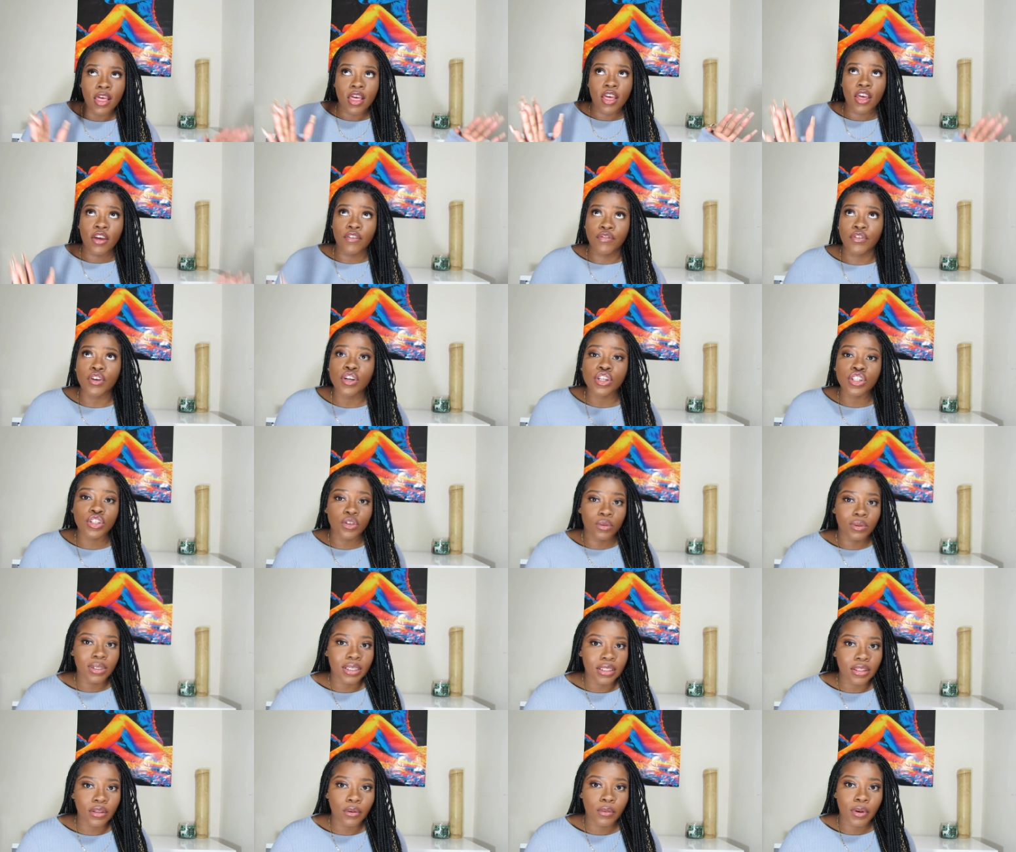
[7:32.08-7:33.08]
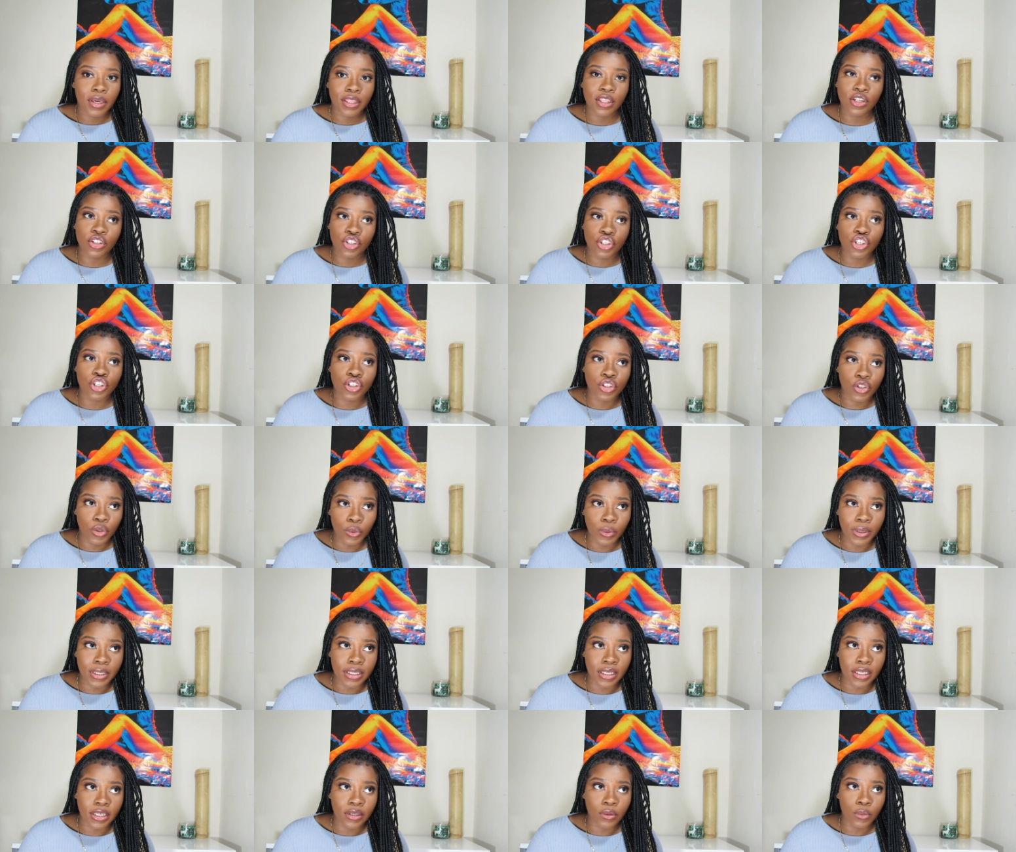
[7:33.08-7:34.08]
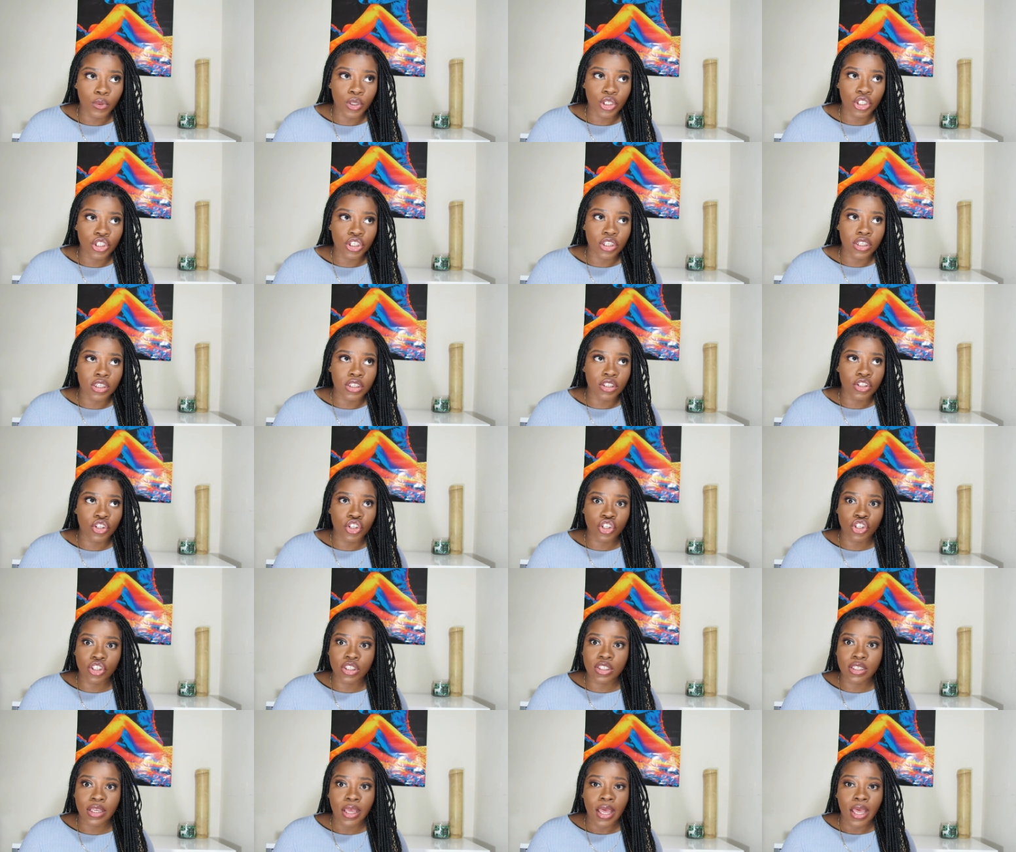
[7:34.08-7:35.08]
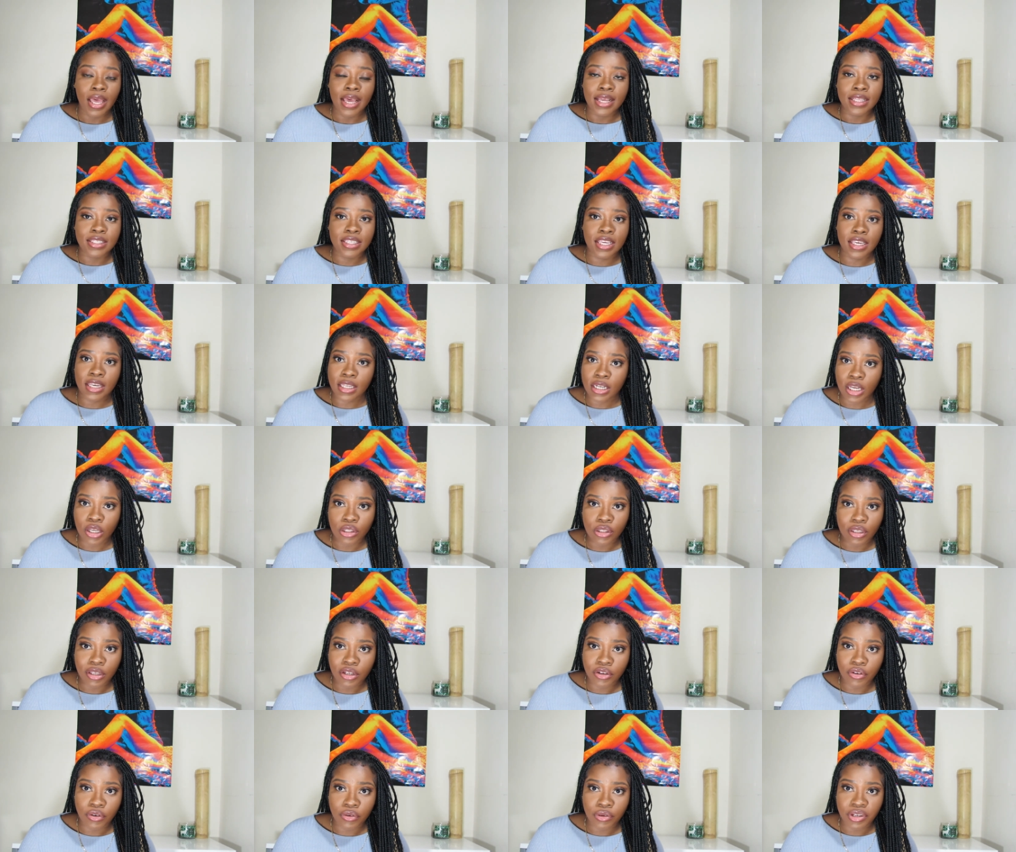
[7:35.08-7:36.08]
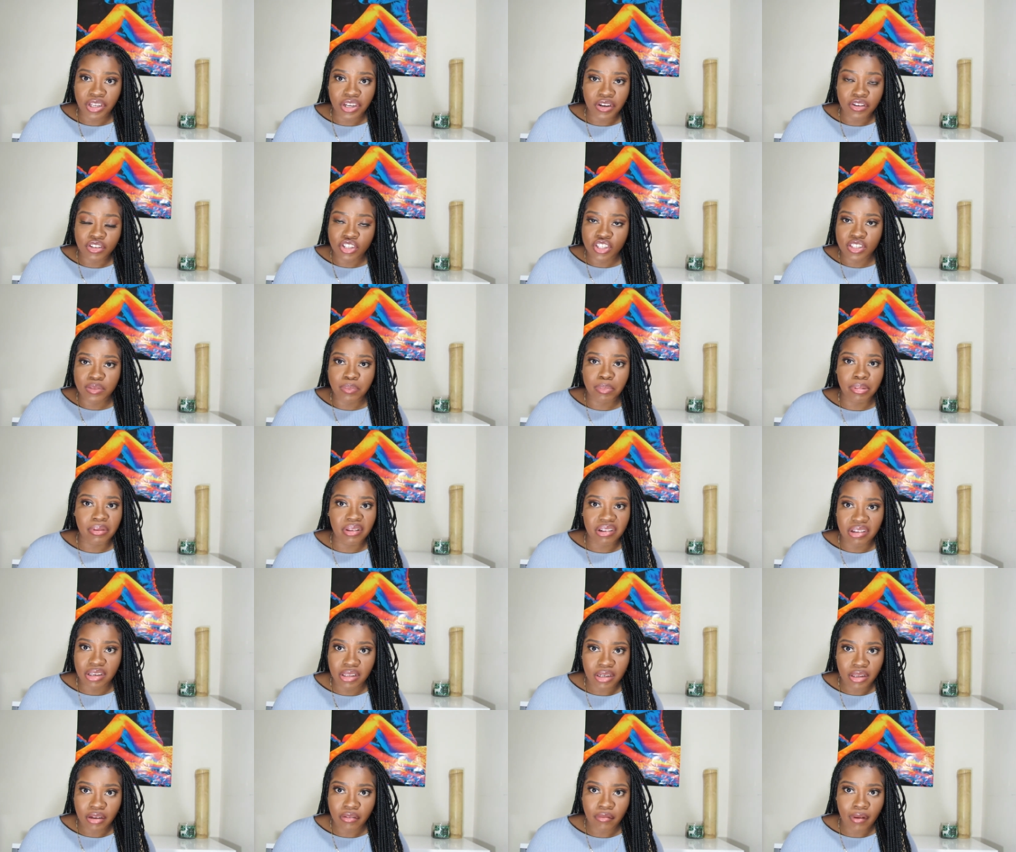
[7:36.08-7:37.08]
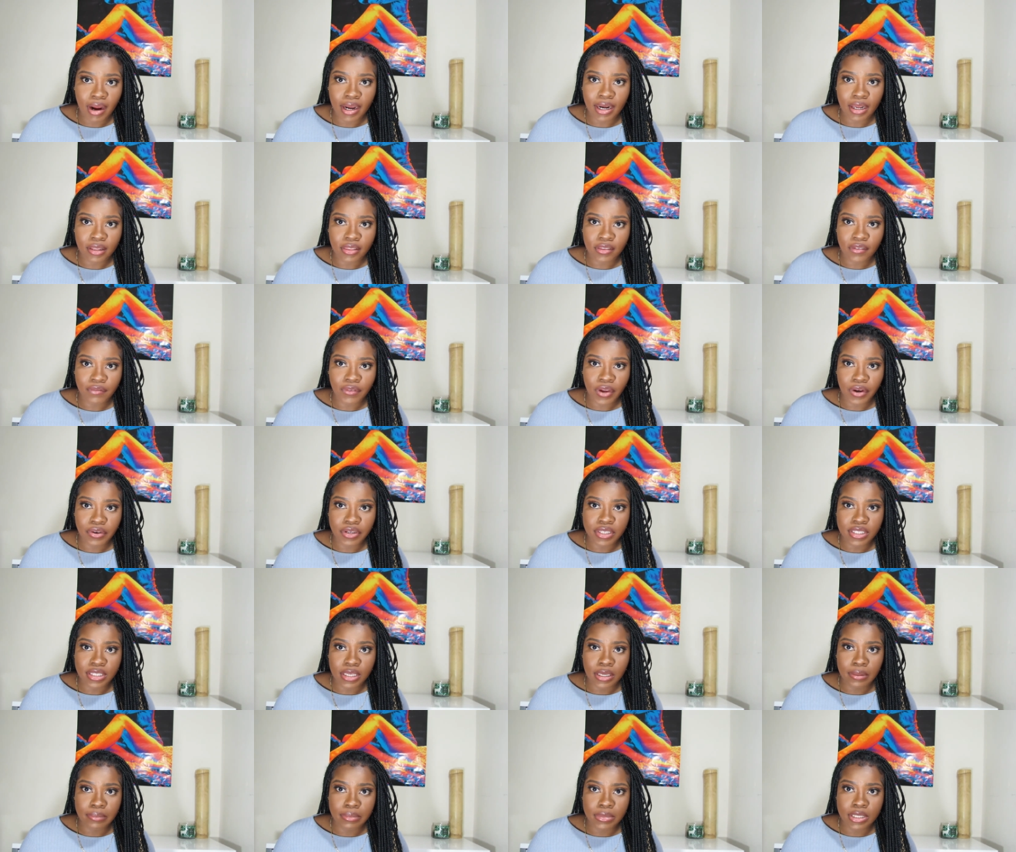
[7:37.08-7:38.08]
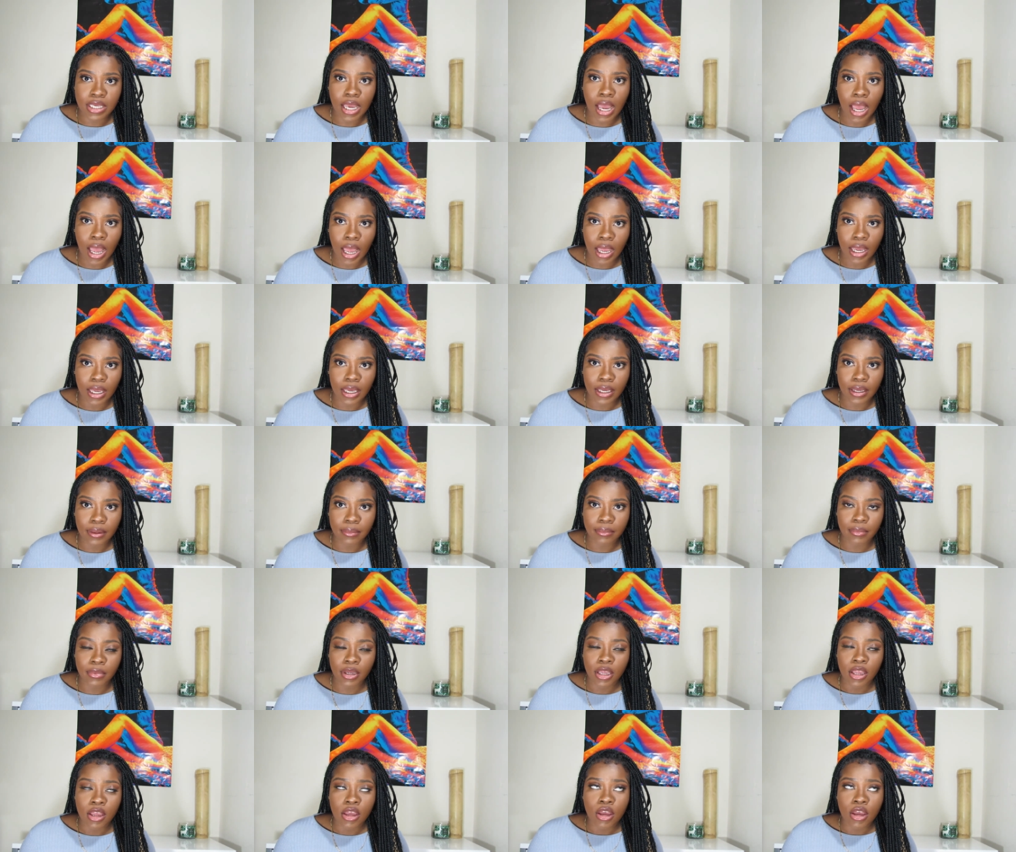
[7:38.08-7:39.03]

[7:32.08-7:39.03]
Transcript: If you're doing it the way that you're doing it, which is just taking out the ingrown hair and just plucking it right at the very same time,